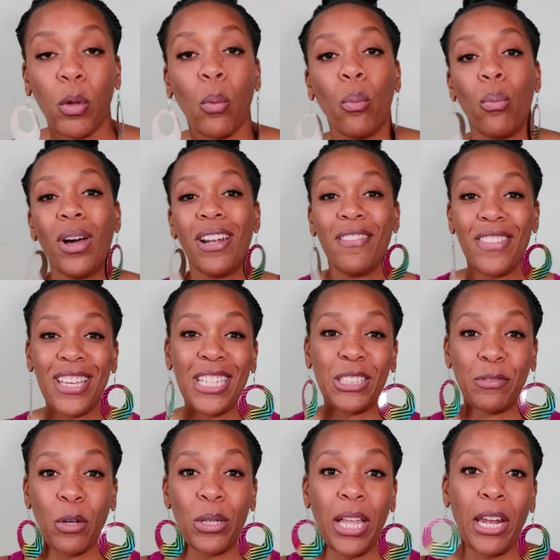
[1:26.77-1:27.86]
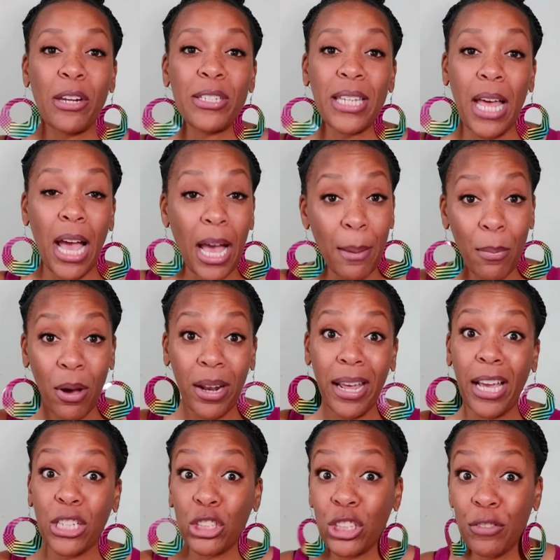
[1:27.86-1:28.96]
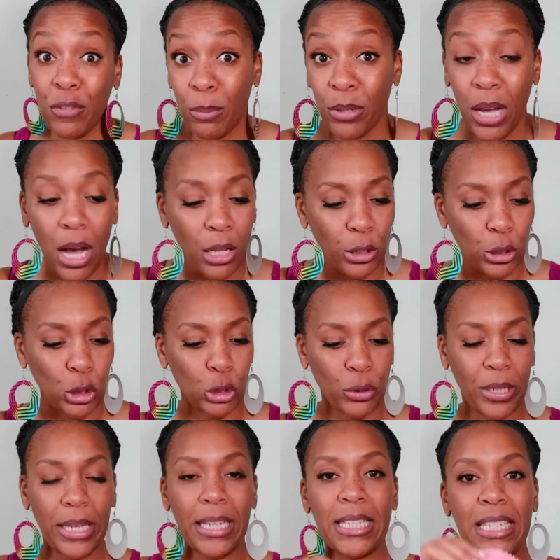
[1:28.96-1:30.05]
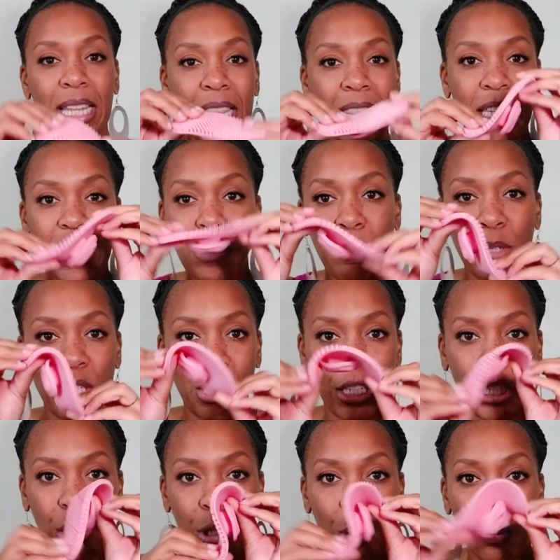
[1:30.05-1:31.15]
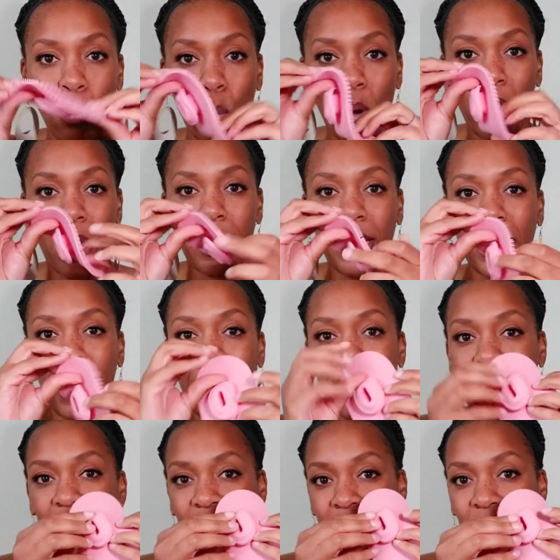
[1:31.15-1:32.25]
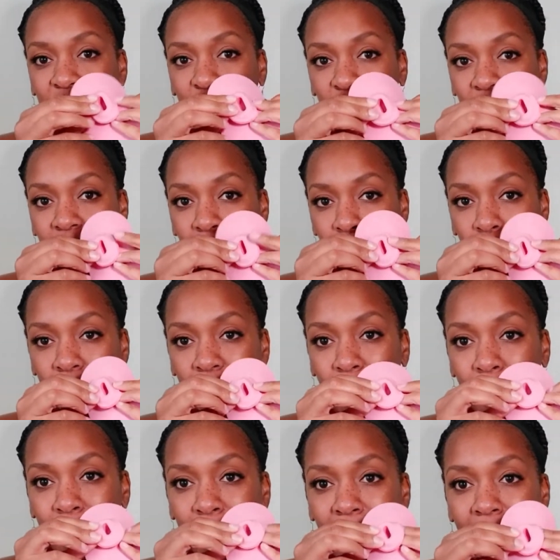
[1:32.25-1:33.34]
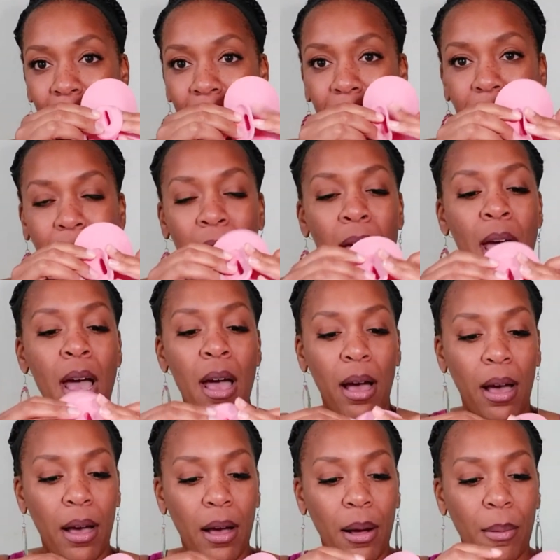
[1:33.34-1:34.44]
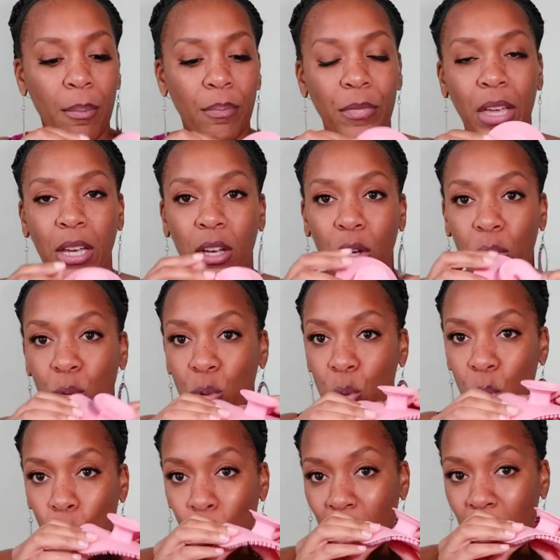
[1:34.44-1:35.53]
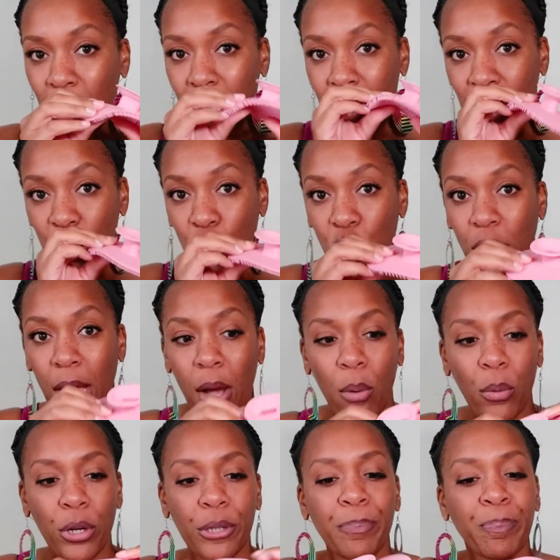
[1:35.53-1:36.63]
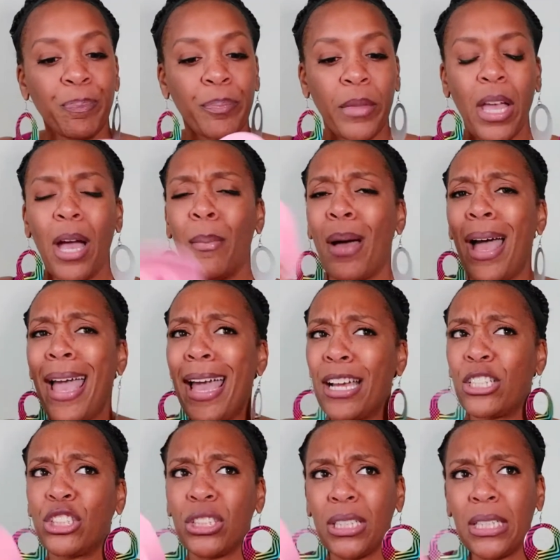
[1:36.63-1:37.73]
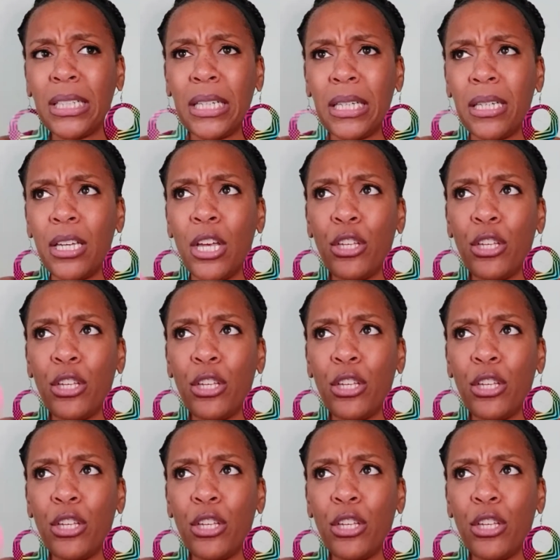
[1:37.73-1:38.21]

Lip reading: One of the exfoliators that I bought actually from Dollar Tree is this particular one, and it has a suction cup on the back that goes well in the shower. I actually